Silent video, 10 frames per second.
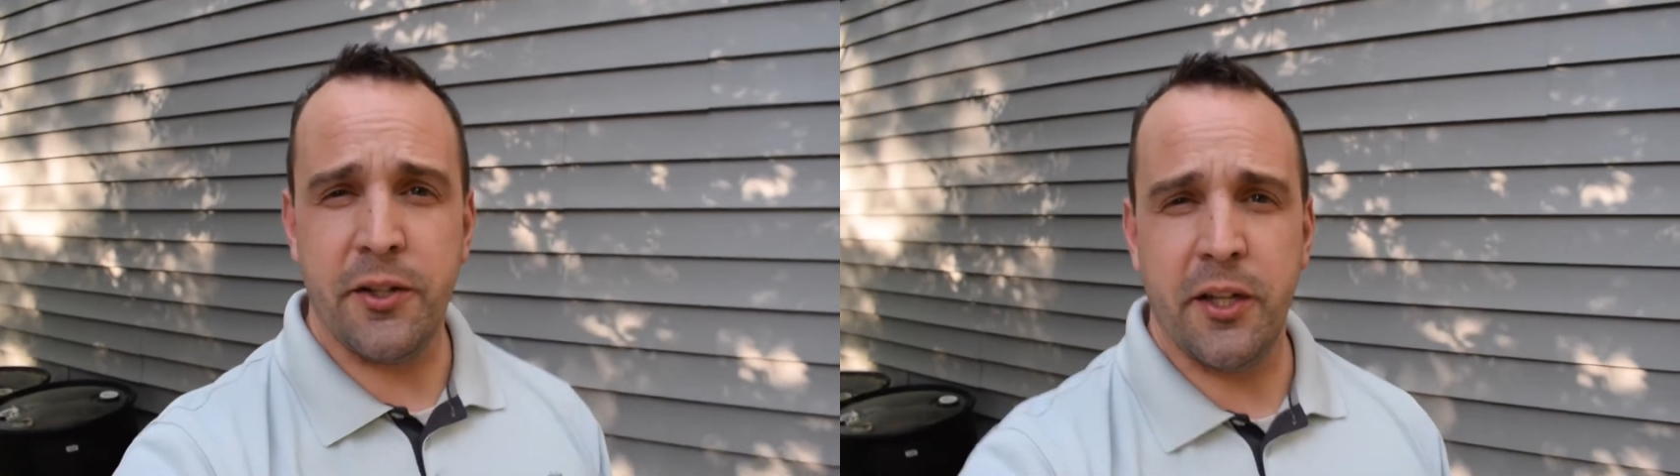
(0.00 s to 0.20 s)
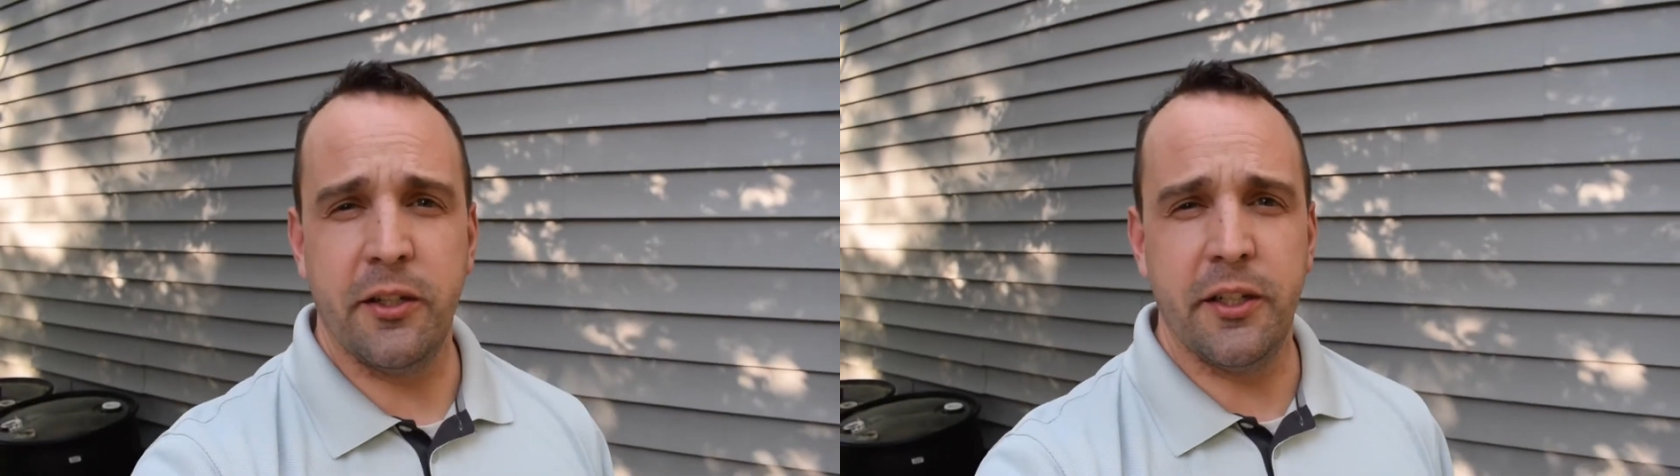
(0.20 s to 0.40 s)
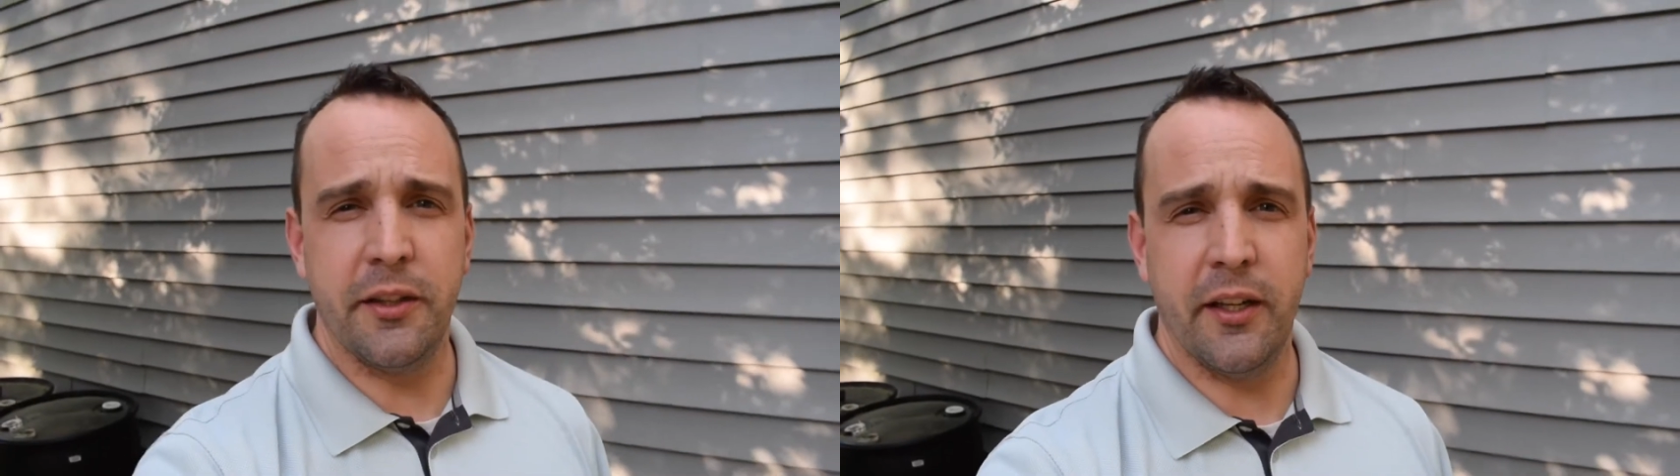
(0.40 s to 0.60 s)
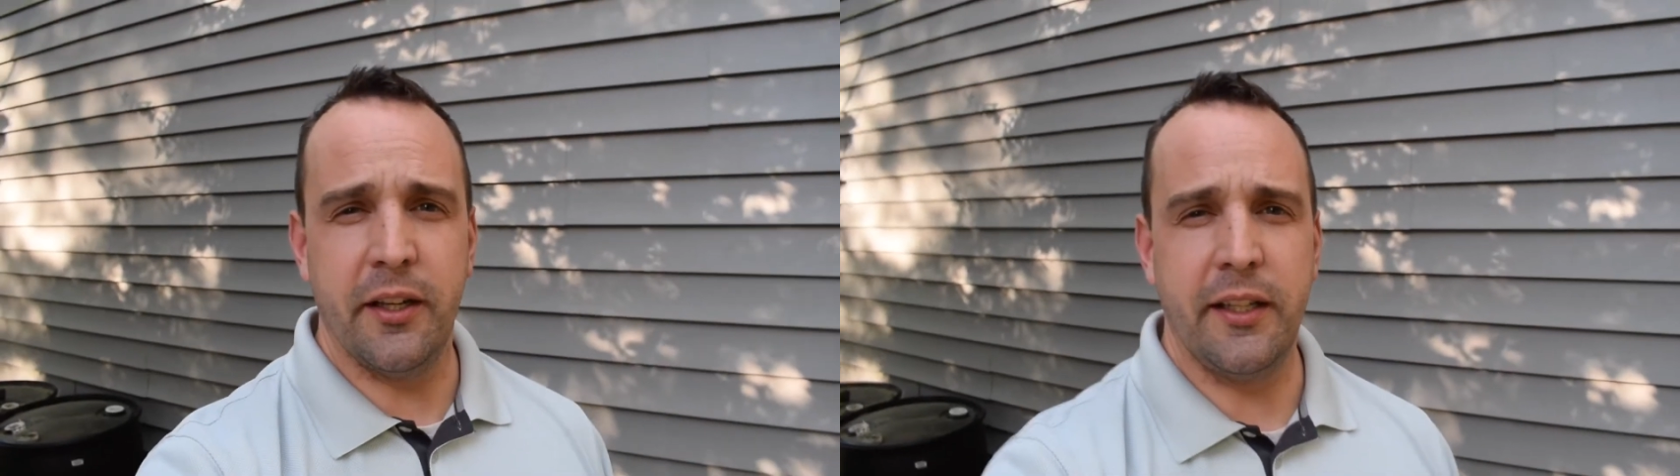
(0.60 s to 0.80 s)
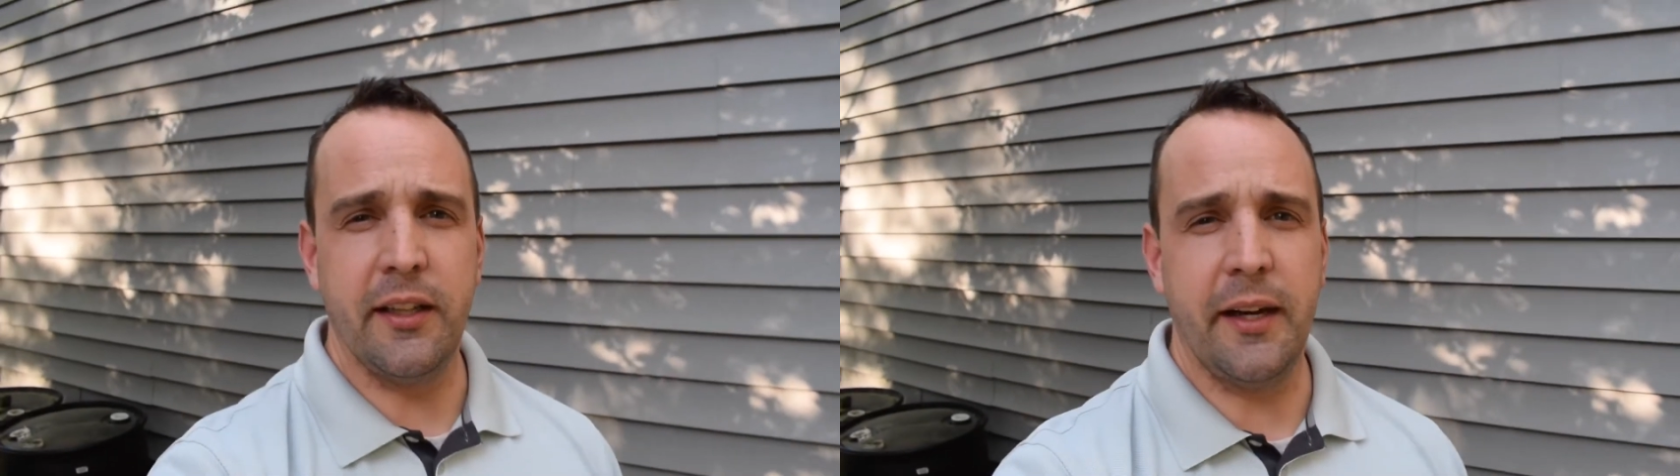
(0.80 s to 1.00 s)
underneath the
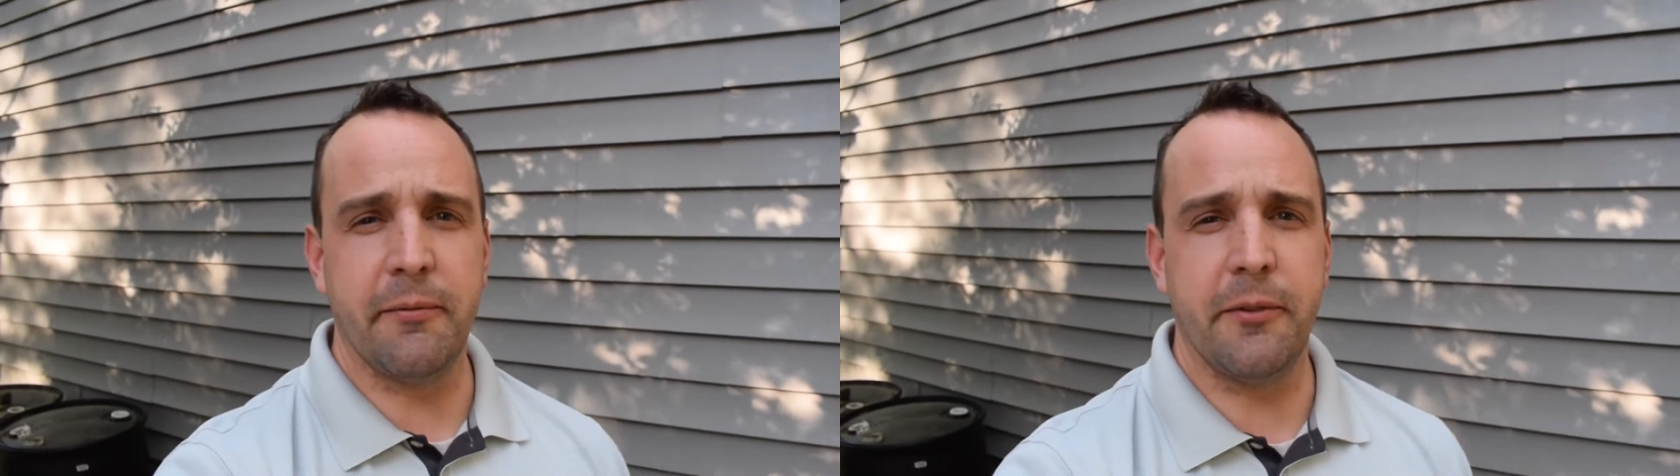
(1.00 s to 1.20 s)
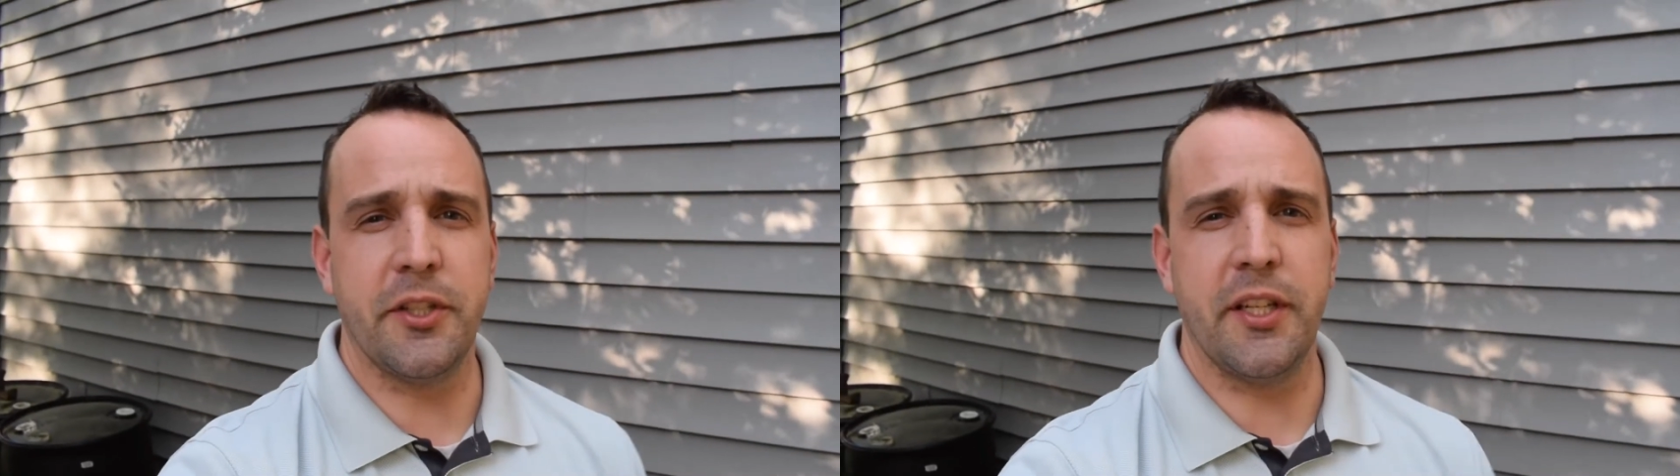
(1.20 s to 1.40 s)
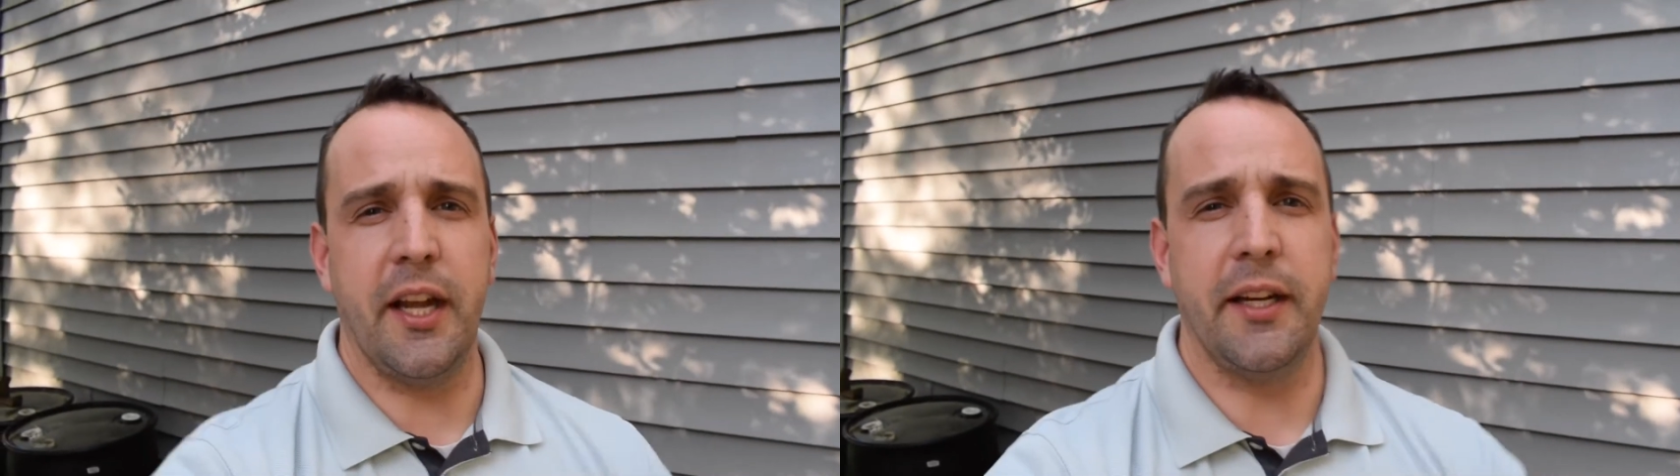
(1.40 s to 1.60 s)
heat lamp for tonight.